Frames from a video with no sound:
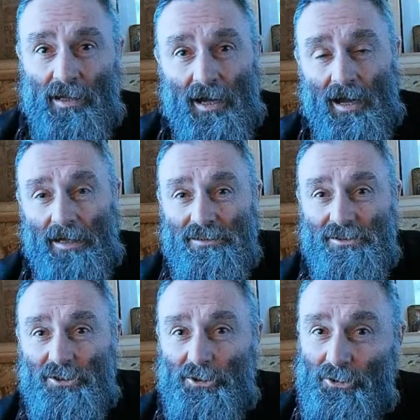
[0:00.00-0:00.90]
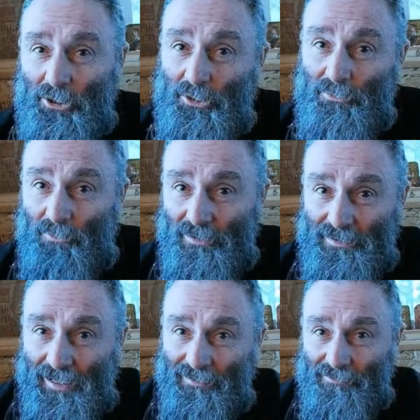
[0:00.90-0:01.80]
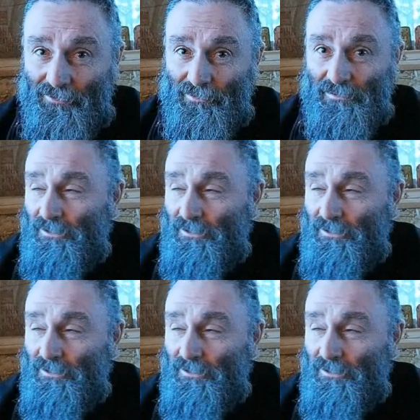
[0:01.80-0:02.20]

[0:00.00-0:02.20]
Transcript: I just don't know what they are doing.